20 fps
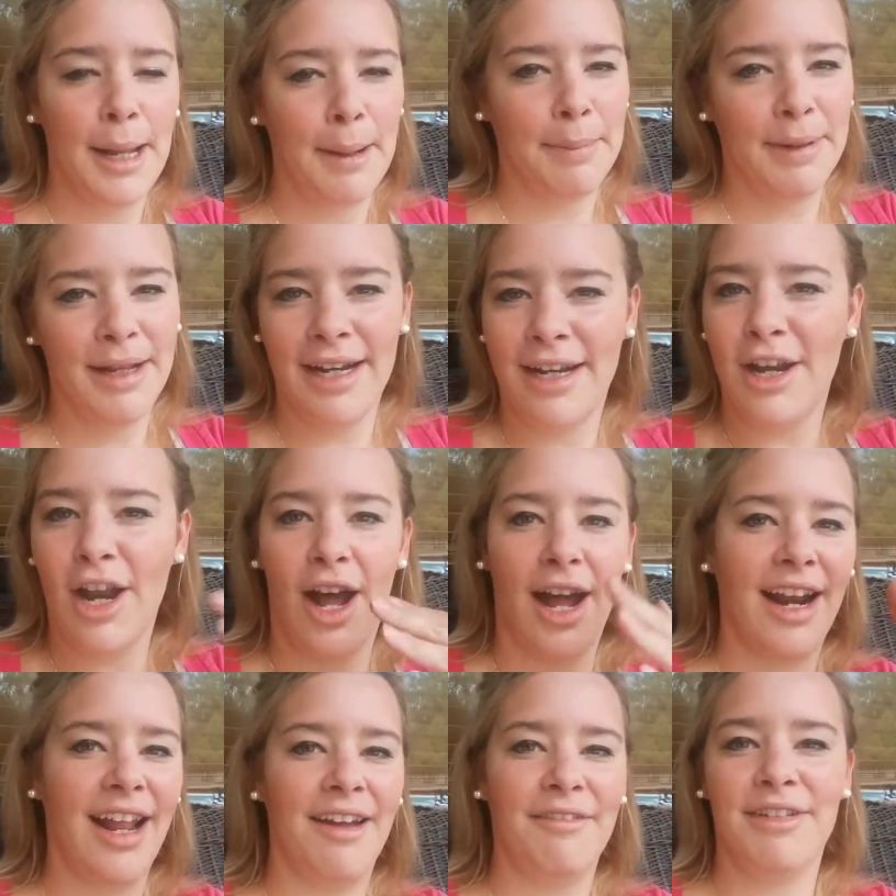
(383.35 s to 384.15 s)
I'm gonna
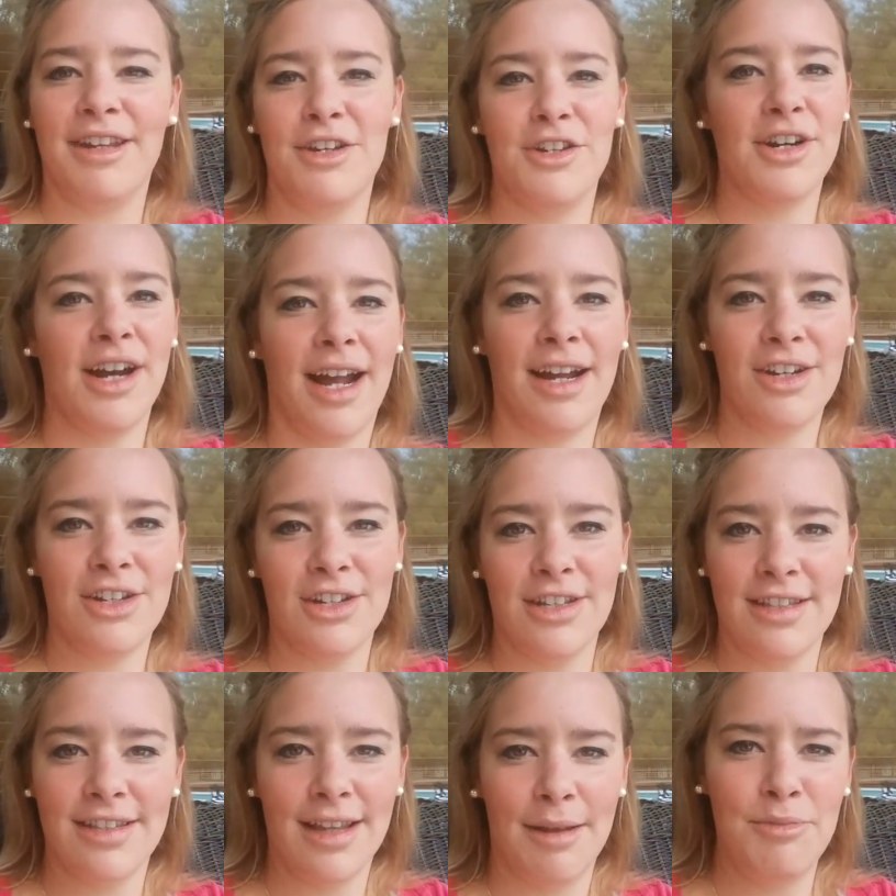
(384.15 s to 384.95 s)
not have
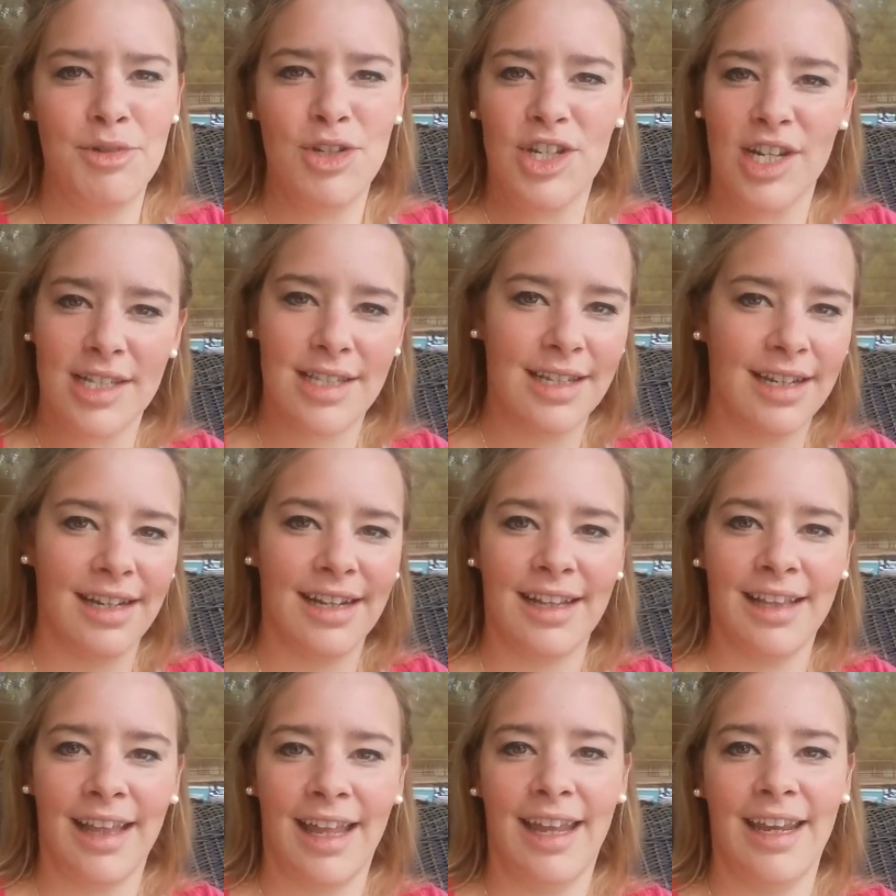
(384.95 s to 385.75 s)
contractions. I'm just
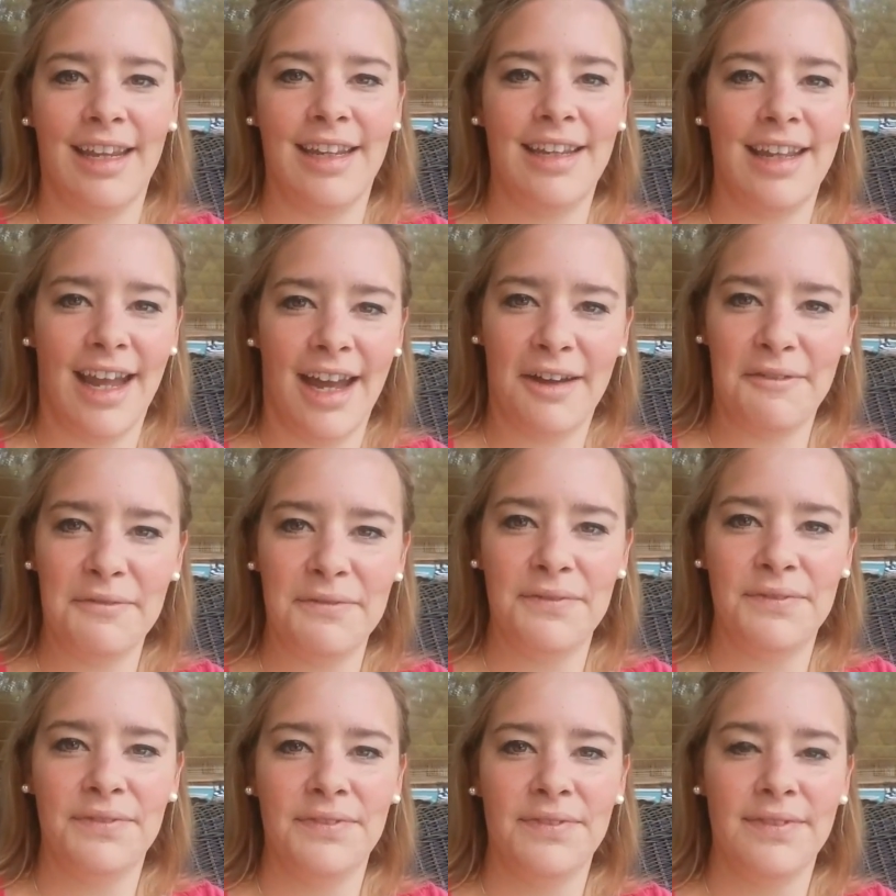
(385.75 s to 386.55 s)
gonna like, yeah,
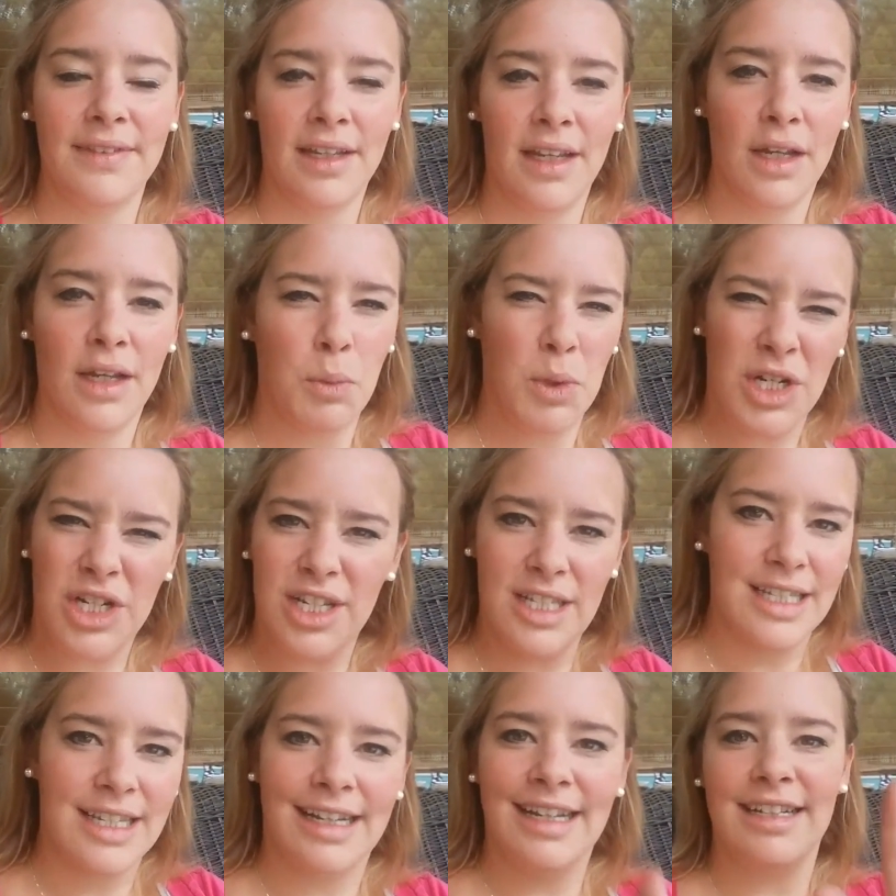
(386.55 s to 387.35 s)
we're
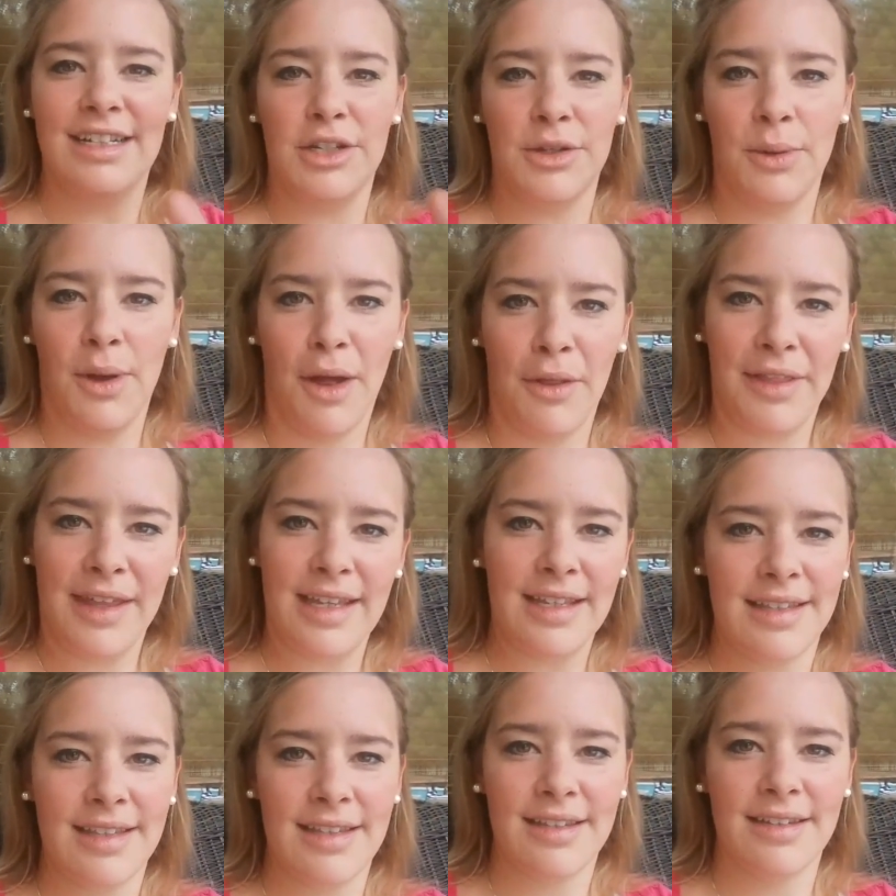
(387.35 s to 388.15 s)
just gonna do all
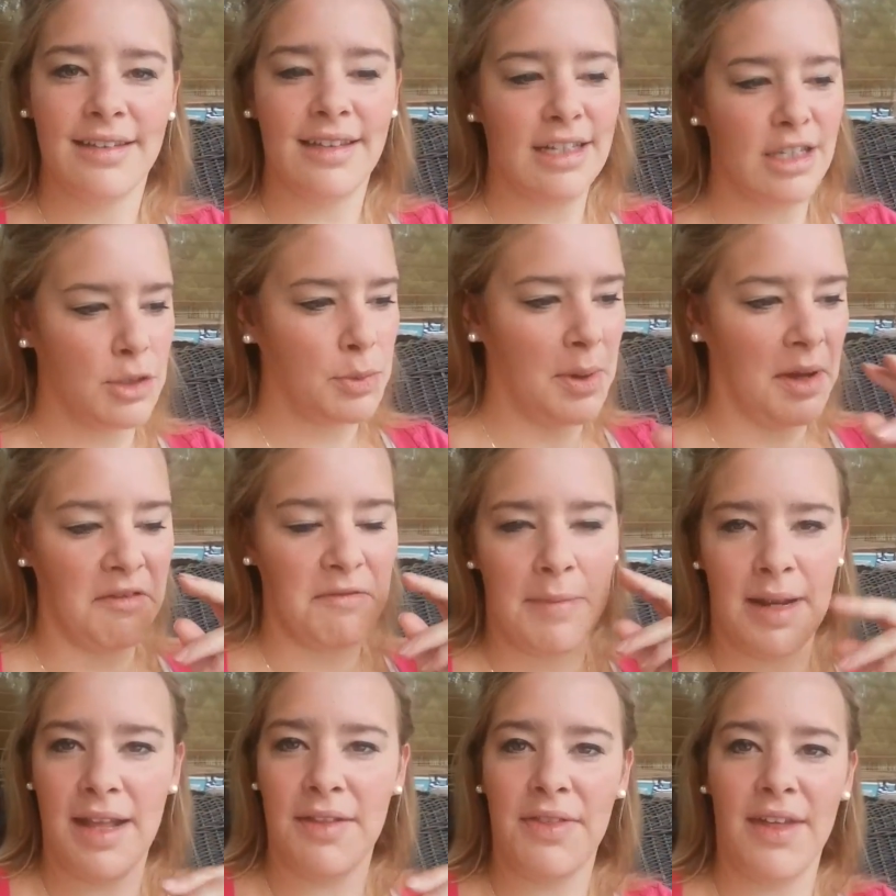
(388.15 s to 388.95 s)
this
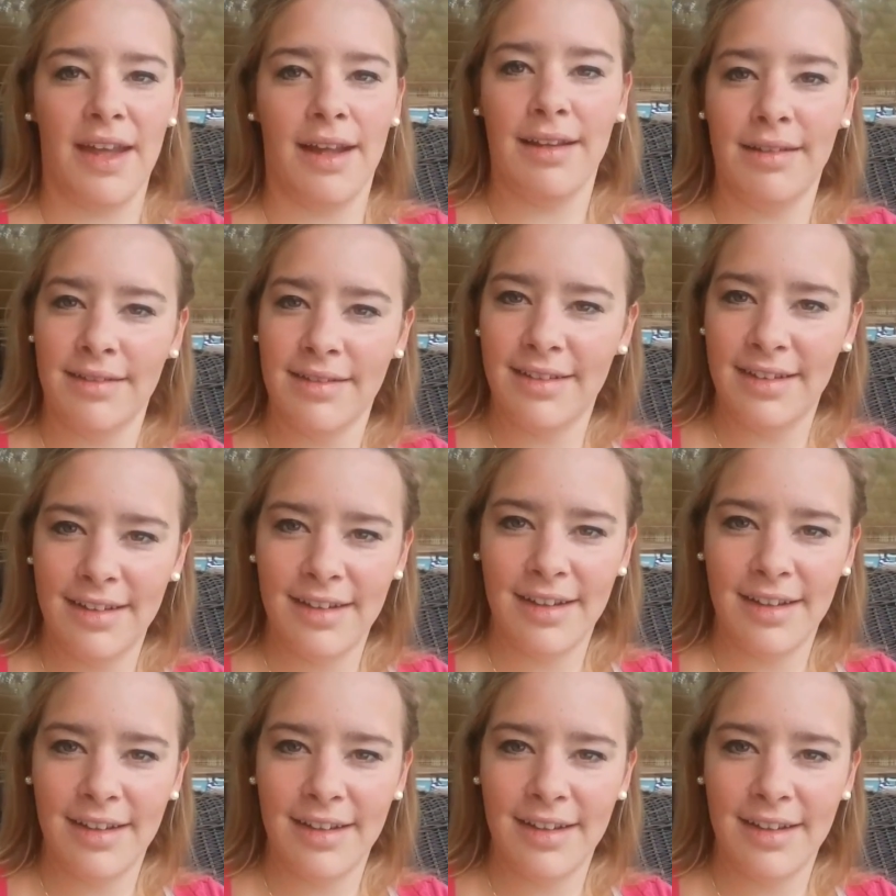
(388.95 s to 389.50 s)
12-minute thing.